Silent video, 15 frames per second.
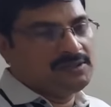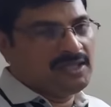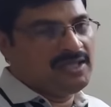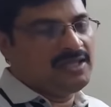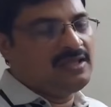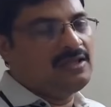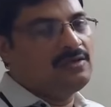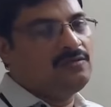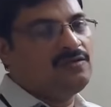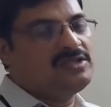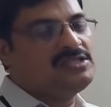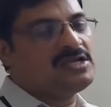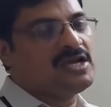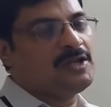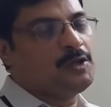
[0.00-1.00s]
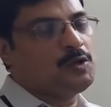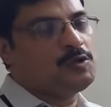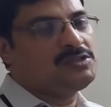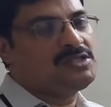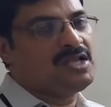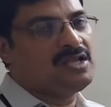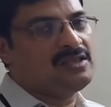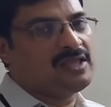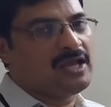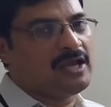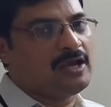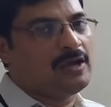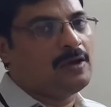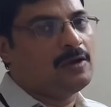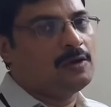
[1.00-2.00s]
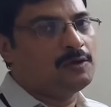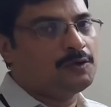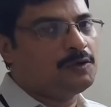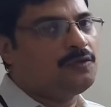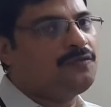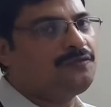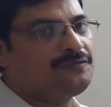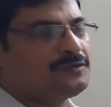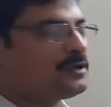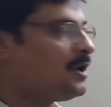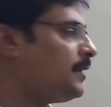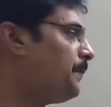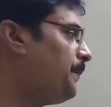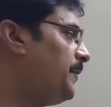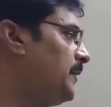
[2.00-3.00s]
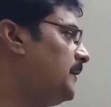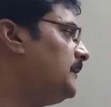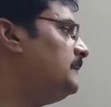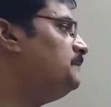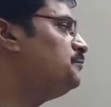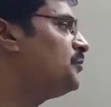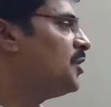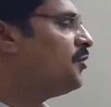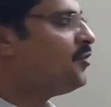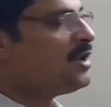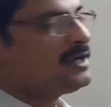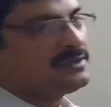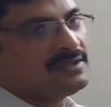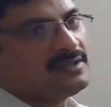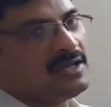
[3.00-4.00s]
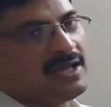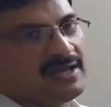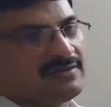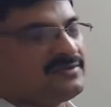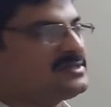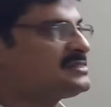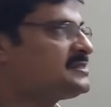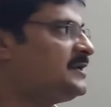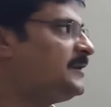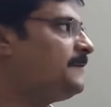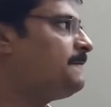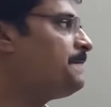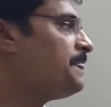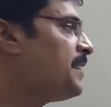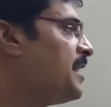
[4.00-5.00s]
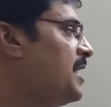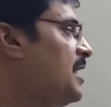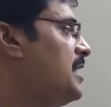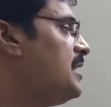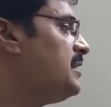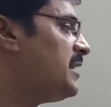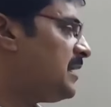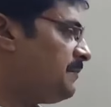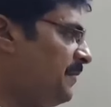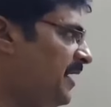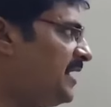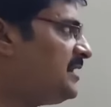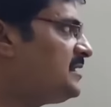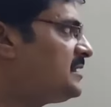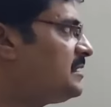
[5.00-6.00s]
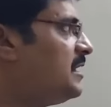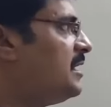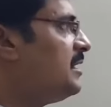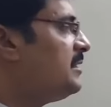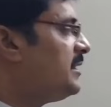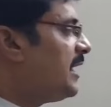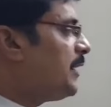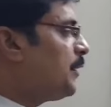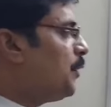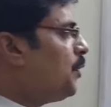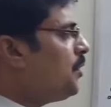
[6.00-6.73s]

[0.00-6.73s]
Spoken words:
thing which are using in the rooftop water harvesting. That means the